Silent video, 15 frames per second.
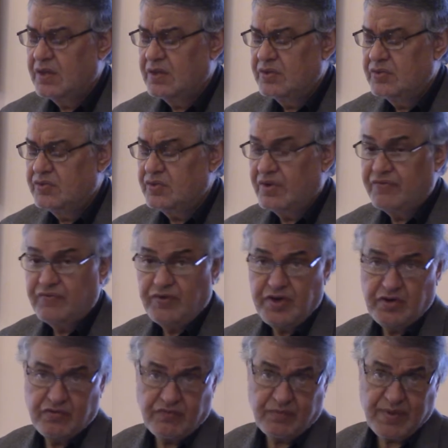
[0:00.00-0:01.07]
to a friend
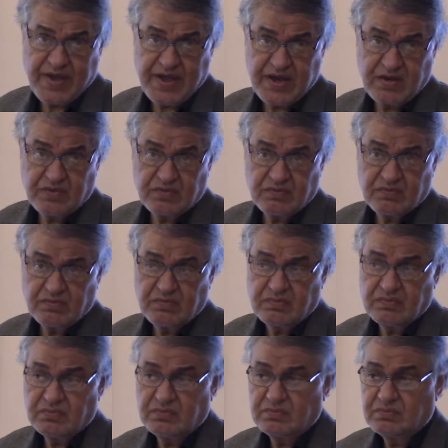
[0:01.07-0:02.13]
of mine
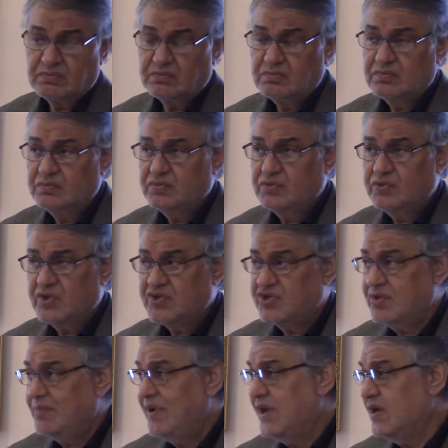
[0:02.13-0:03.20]
to a
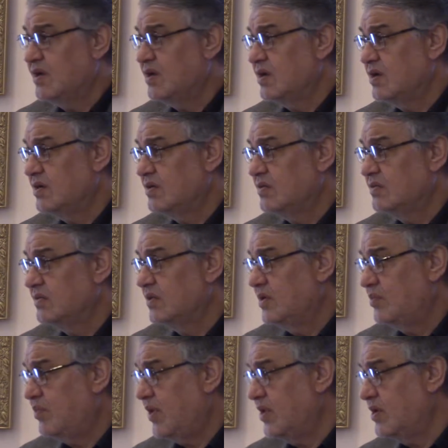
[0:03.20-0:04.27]
sibling
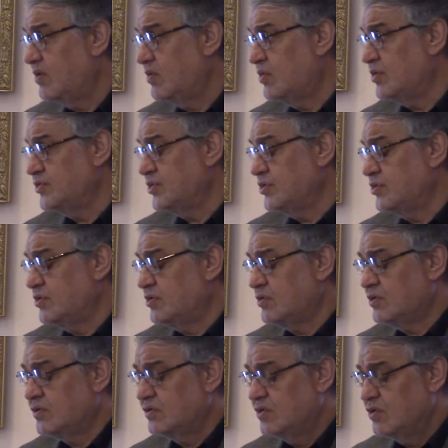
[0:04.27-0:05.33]
brother or sister
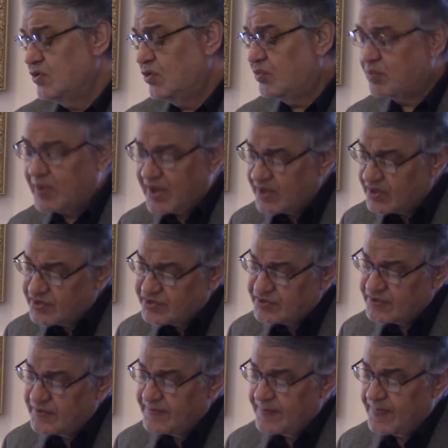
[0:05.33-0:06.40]
or brothers
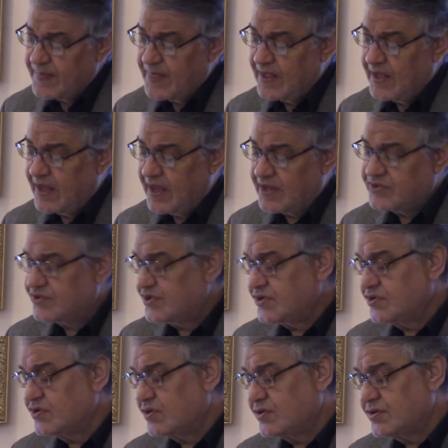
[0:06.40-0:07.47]
and
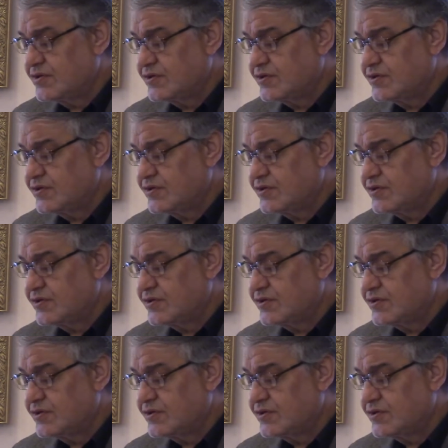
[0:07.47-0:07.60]
sisters